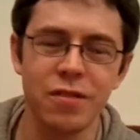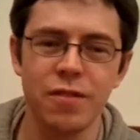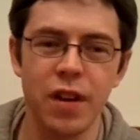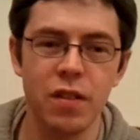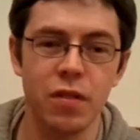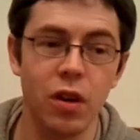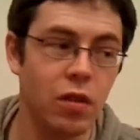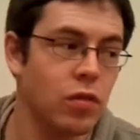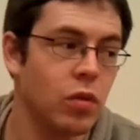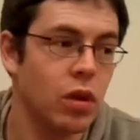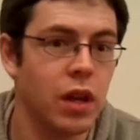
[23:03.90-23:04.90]
in favour
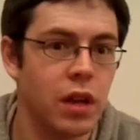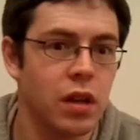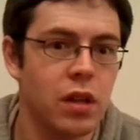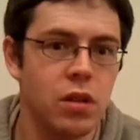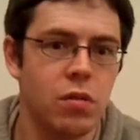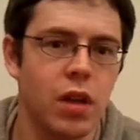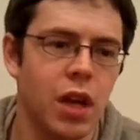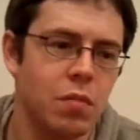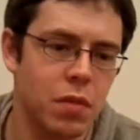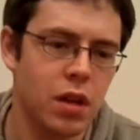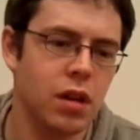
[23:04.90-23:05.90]
of, well, getting a new
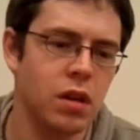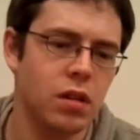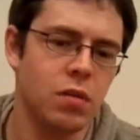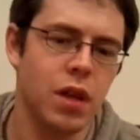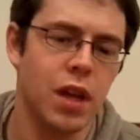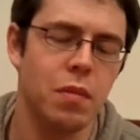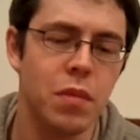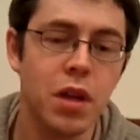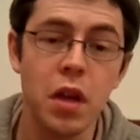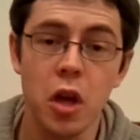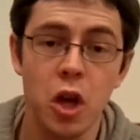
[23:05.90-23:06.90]
game.
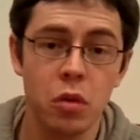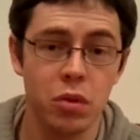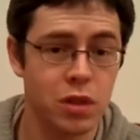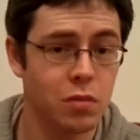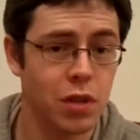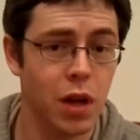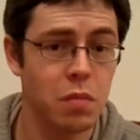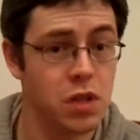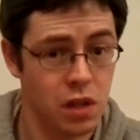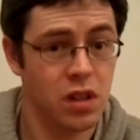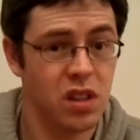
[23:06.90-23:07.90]
But
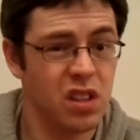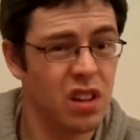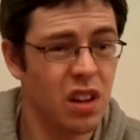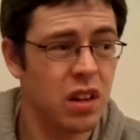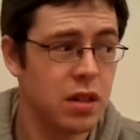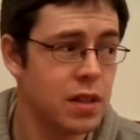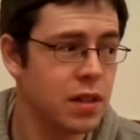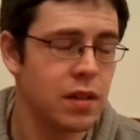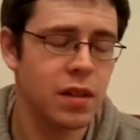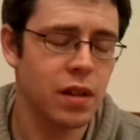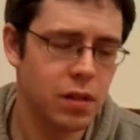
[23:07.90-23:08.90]
sometimes you kind of need the
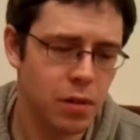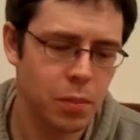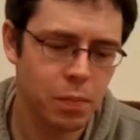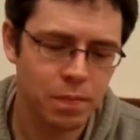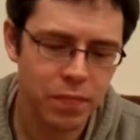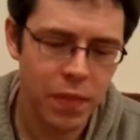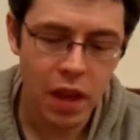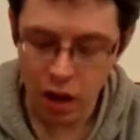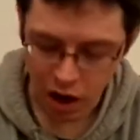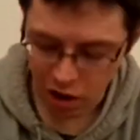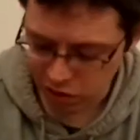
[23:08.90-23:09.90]
accessory.
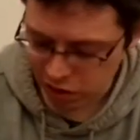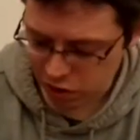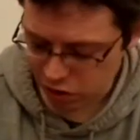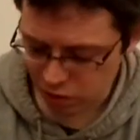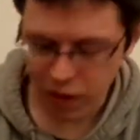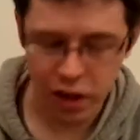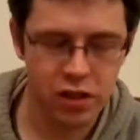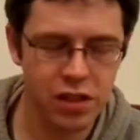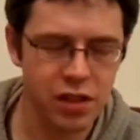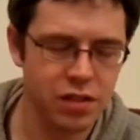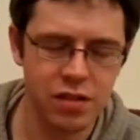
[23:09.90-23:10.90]
I really should have
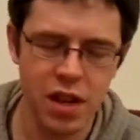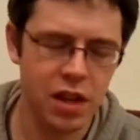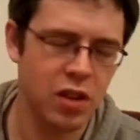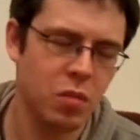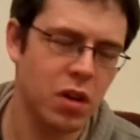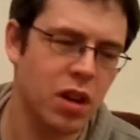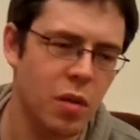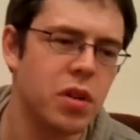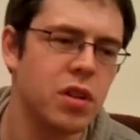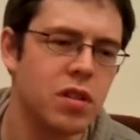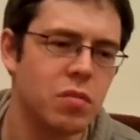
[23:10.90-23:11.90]
actually taken out my
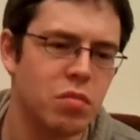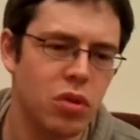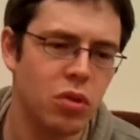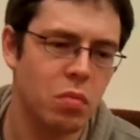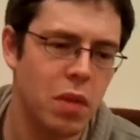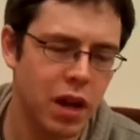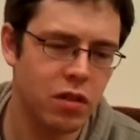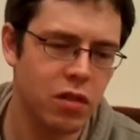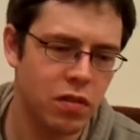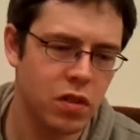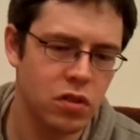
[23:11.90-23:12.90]
Competition Pro Mega
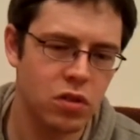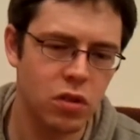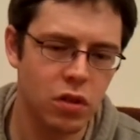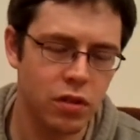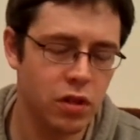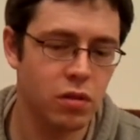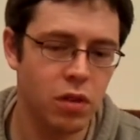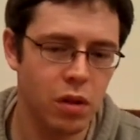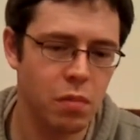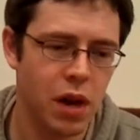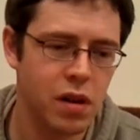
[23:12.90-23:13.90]
Drive controller to do a
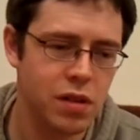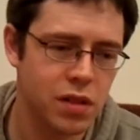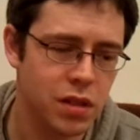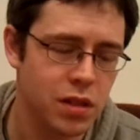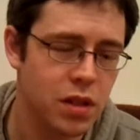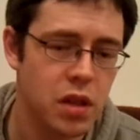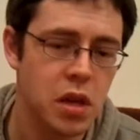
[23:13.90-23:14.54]
comparison,